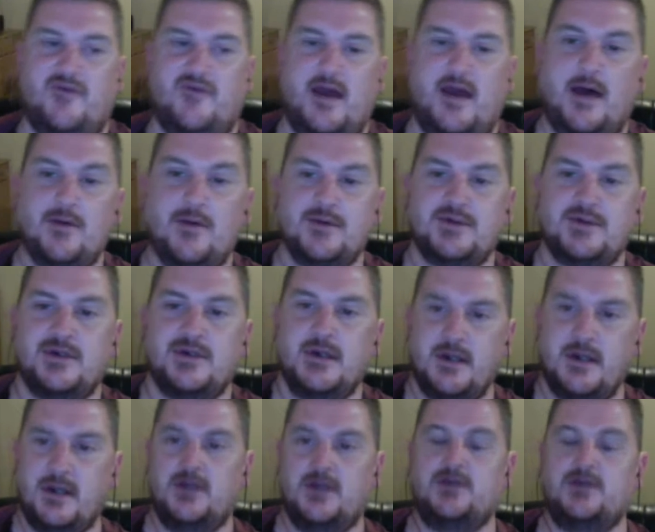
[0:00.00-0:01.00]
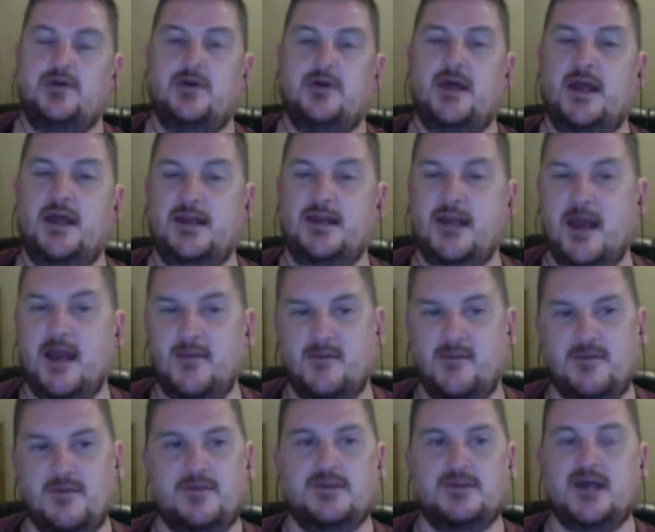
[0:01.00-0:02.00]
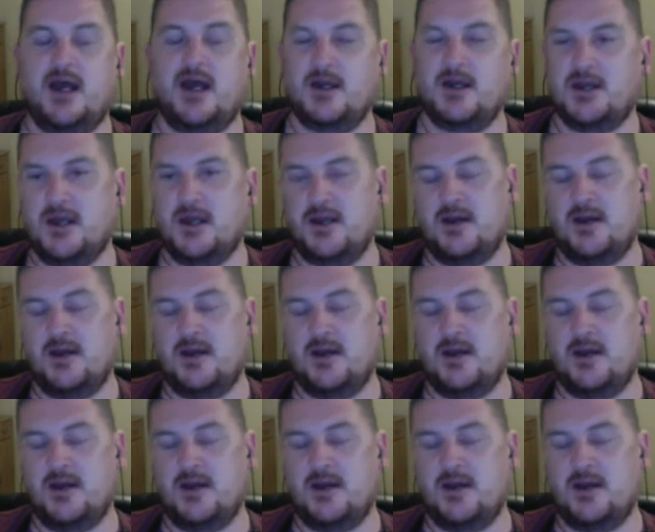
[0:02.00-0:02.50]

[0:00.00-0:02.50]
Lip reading: fouls, and that cut.